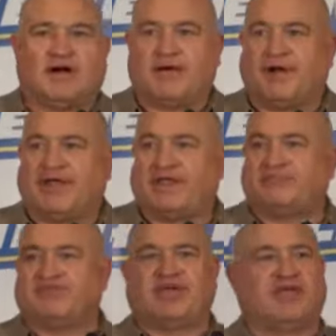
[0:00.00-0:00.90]
Hi, my
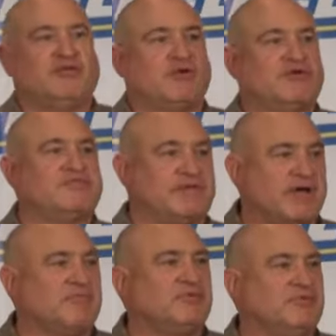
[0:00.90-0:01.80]
name's Dan Nordorf, and
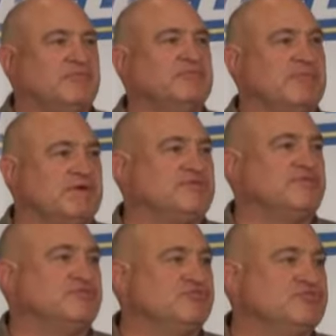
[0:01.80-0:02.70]
I approve this
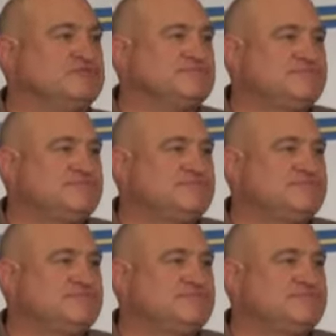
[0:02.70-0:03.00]
message.